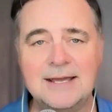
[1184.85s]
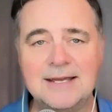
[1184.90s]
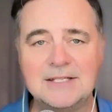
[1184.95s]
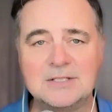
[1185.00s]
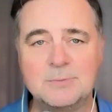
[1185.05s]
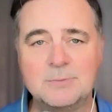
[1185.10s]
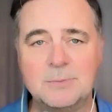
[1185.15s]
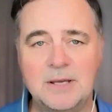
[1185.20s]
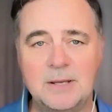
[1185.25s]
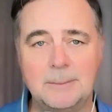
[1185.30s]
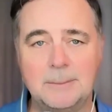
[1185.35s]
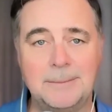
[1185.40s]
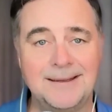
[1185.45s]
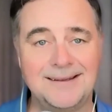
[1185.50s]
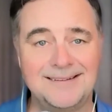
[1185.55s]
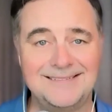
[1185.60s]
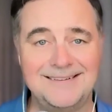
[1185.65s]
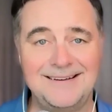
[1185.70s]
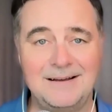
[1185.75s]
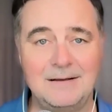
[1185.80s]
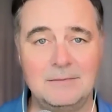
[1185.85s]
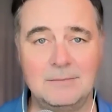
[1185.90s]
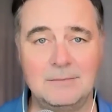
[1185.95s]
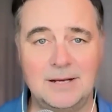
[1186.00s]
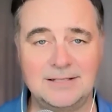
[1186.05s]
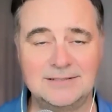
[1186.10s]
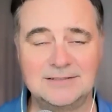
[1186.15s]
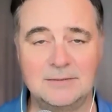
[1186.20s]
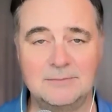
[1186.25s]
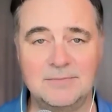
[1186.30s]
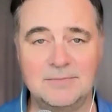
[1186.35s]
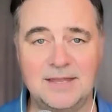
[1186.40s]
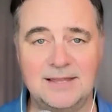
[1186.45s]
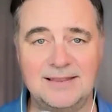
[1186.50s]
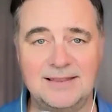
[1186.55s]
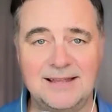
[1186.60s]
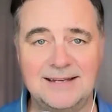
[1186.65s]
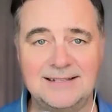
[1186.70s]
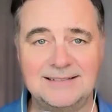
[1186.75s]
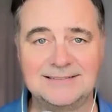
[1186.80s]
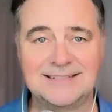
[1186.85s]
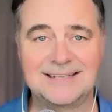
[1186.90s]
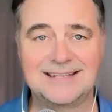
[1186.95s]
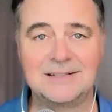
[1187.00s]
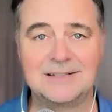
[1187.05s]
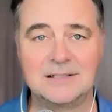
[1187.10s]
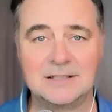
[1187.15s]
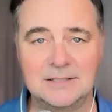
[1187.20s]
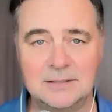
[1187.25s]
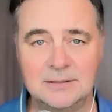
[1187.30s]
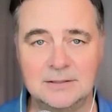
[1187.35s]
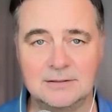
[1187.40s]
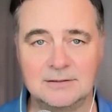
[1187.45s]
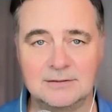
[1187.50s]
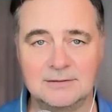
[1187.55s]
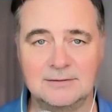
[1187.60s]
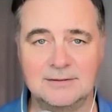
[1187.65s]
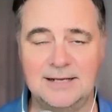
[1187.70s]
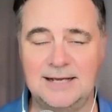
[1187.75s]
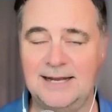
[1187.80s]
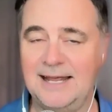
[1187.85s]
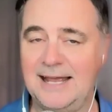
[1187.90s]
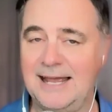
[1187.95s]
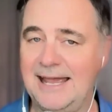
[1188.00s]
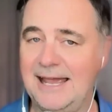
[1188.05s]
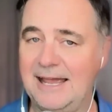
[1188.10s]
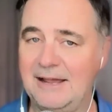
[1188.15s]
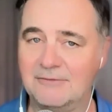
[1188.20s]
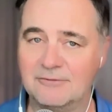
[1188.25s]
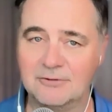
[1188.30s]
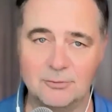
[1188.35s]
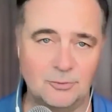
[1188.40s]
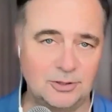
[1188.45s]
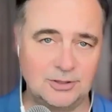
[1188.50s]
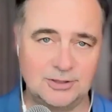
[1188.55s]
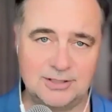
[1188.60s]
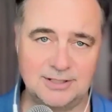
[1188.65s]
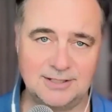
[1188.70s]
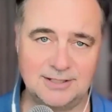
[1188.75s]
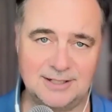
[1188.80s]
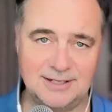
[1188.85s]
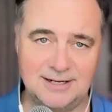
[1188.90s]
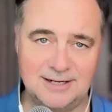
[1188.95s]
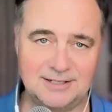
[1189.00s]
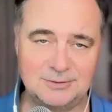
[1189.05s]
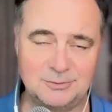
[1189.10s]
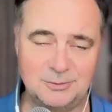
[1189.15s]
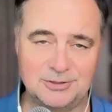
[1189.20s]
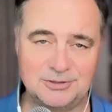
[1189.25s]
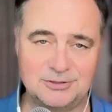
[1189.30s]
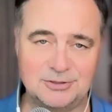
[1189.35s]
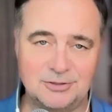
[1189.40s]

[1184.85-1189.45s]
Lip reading: is being picked up by something that is clear and everyone can connect with.